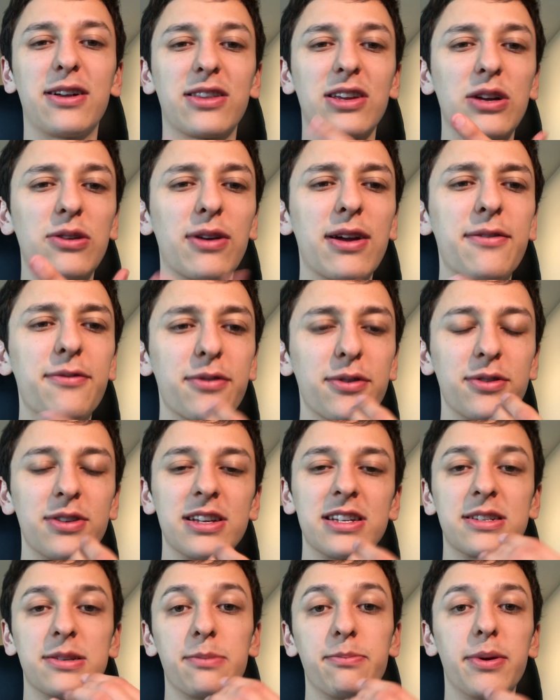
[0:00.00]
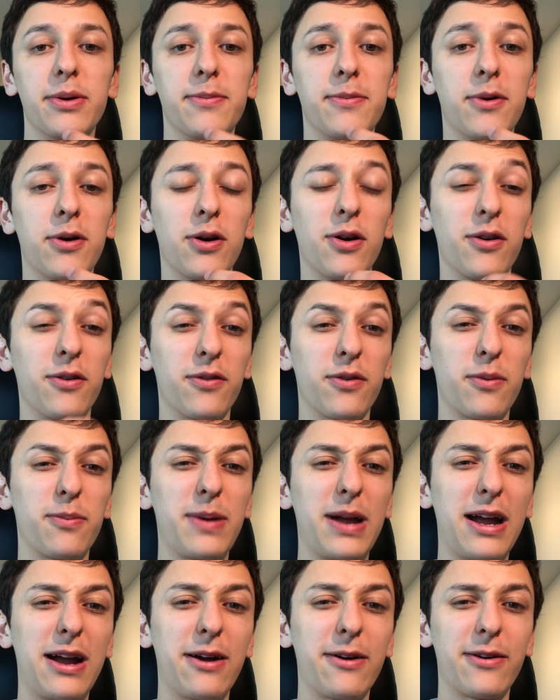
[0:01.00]
The grapefruit is a bit more
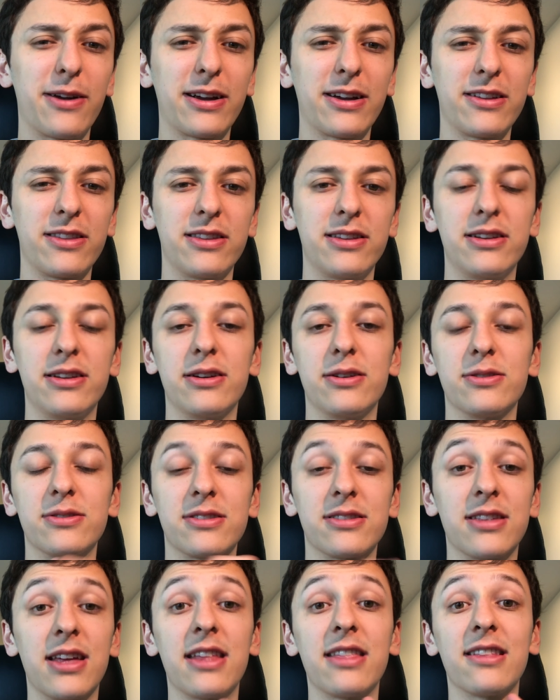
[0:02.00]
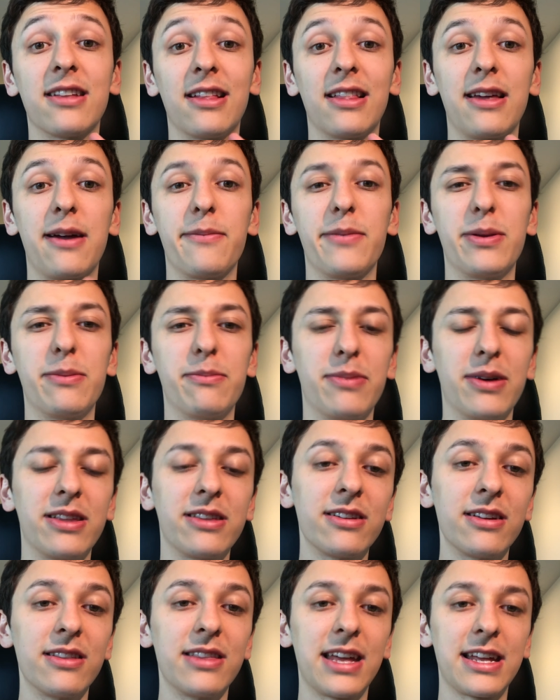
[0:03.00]
overpowering on the nose than the lemon,
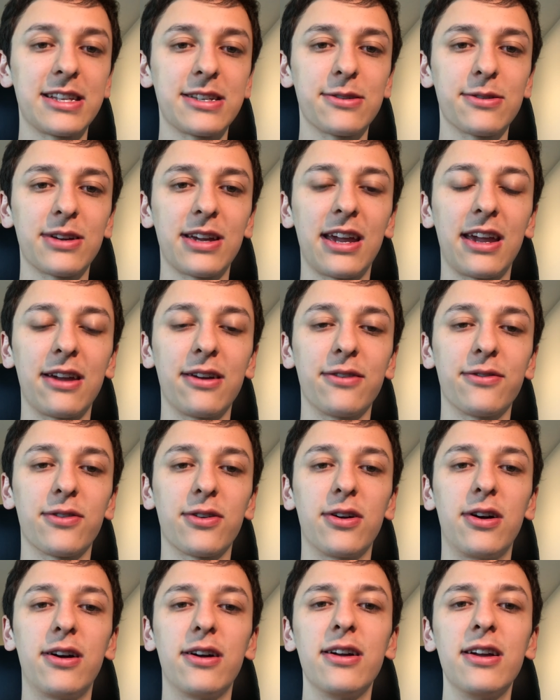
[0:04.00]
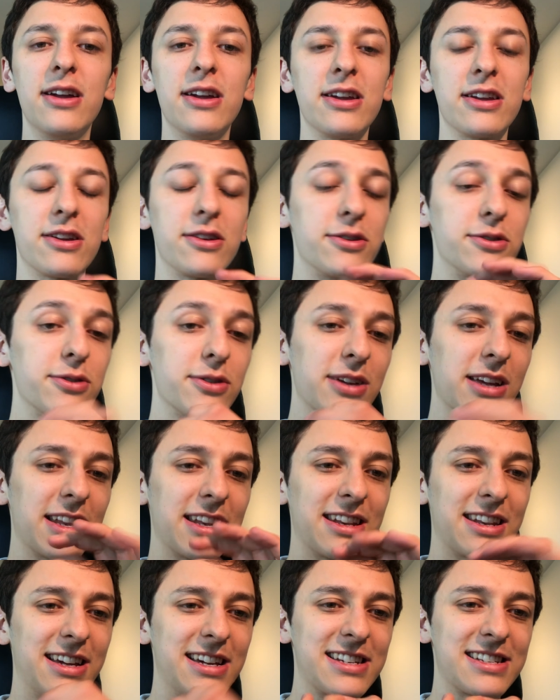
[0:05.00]
but that's okay overall. You do get
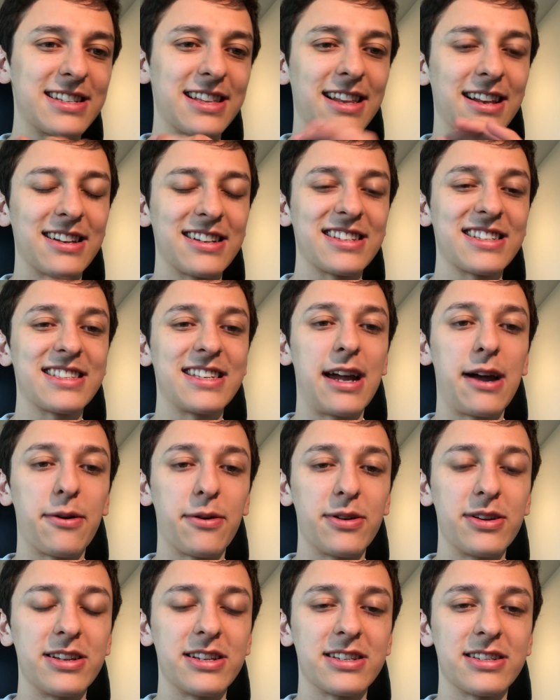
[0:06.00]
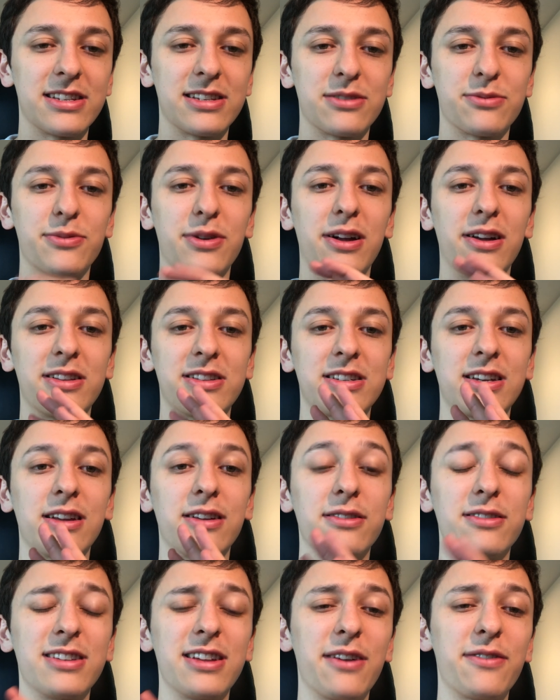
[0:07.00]
a nice little sourness as well. It's
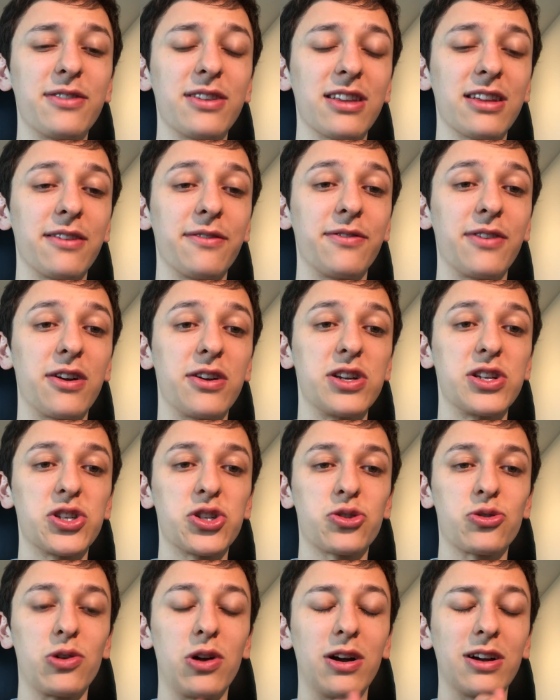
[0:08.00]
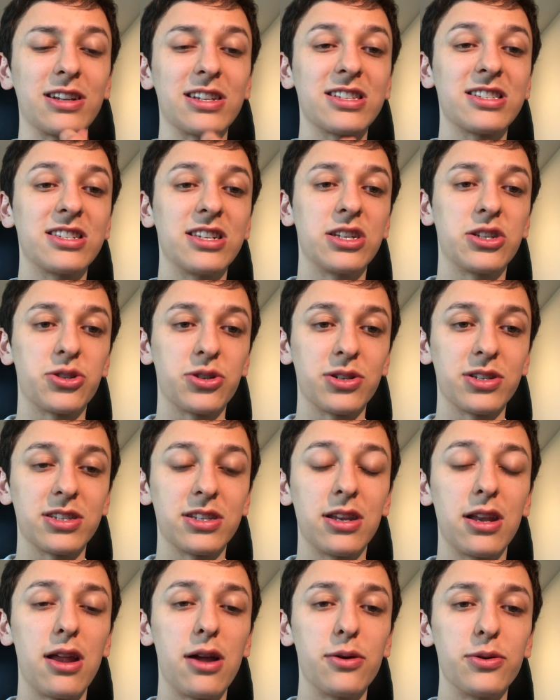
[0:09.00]
got definitely a very strong citrus
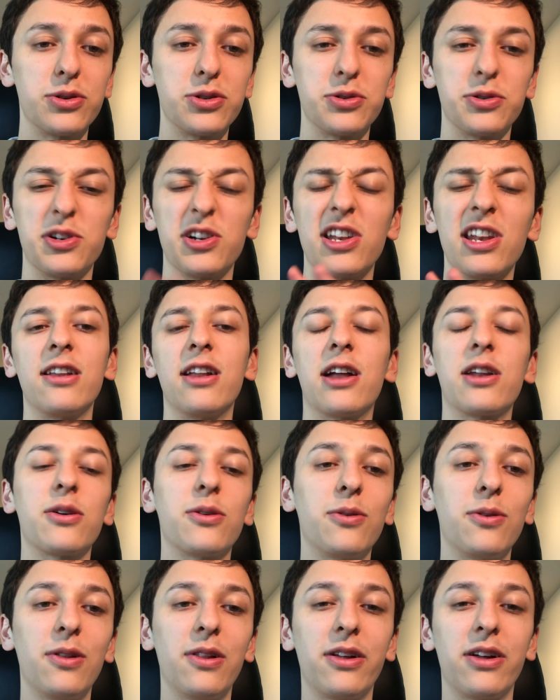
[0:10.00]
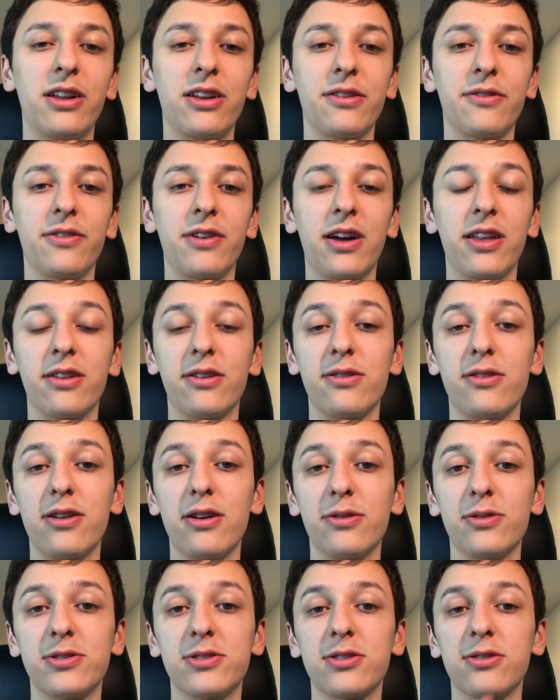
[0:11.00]
note to it. Not a whole lot of other
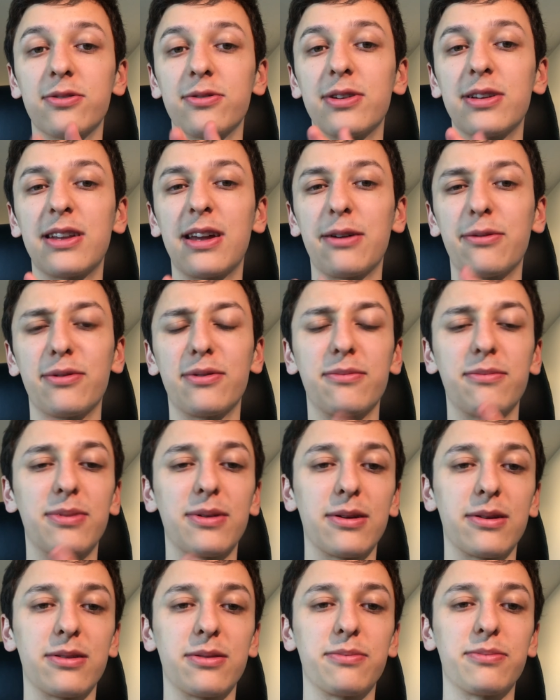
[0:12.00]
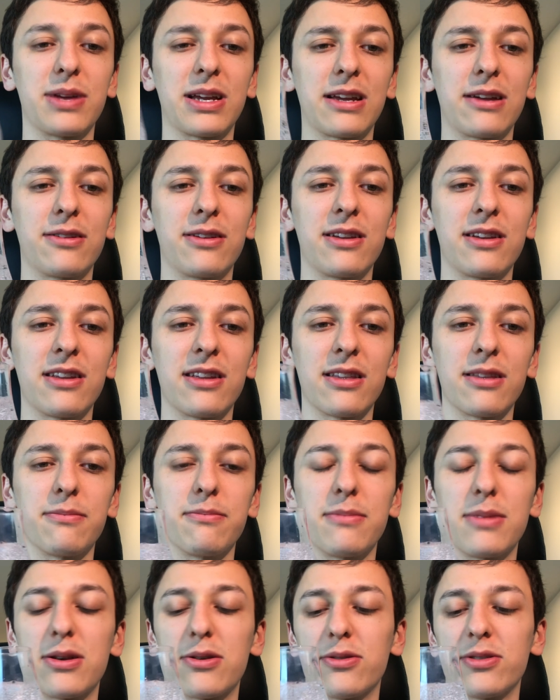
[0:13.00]
notes to it. I wouldn't be able to pick out any of the
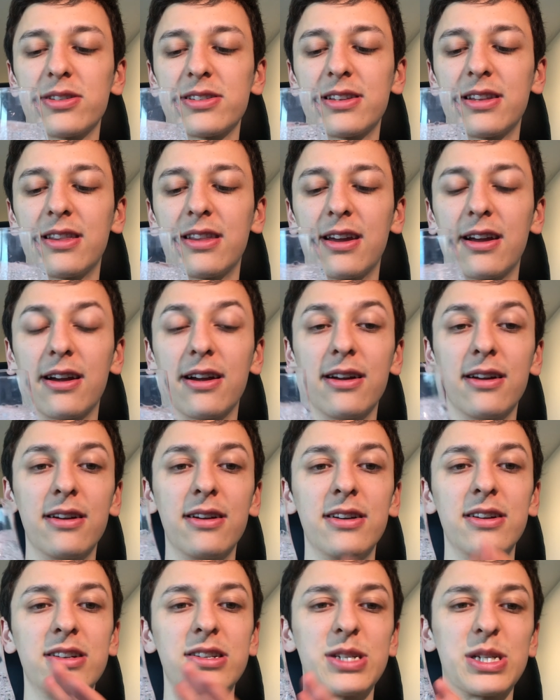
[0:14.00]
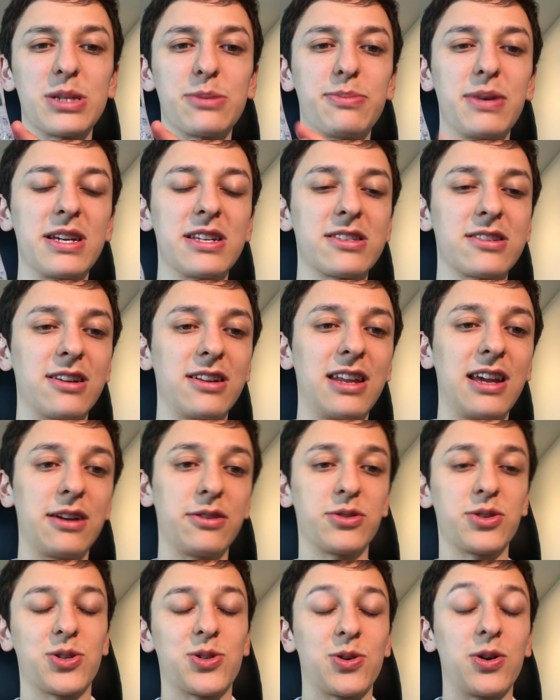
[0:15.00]
minerals in there, just based on
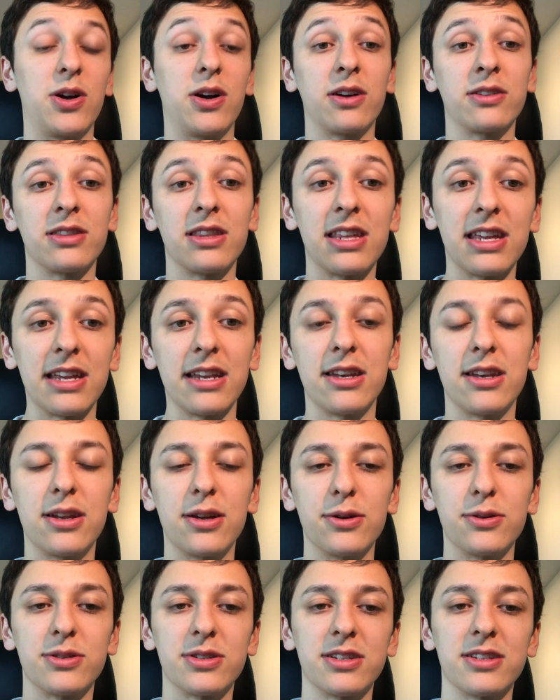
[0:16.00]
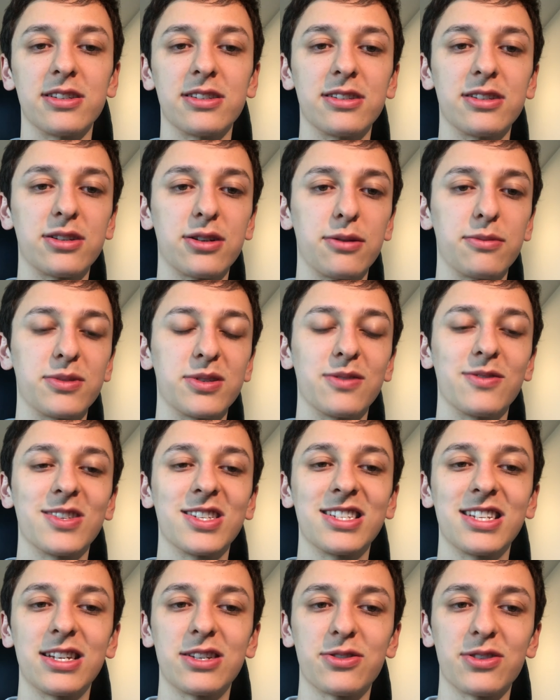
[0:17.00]
how strong the nose is in terms of
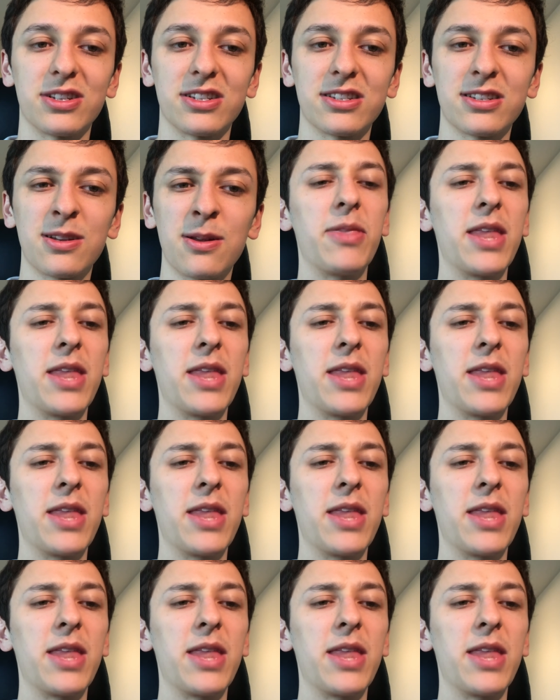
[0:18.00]
citrus.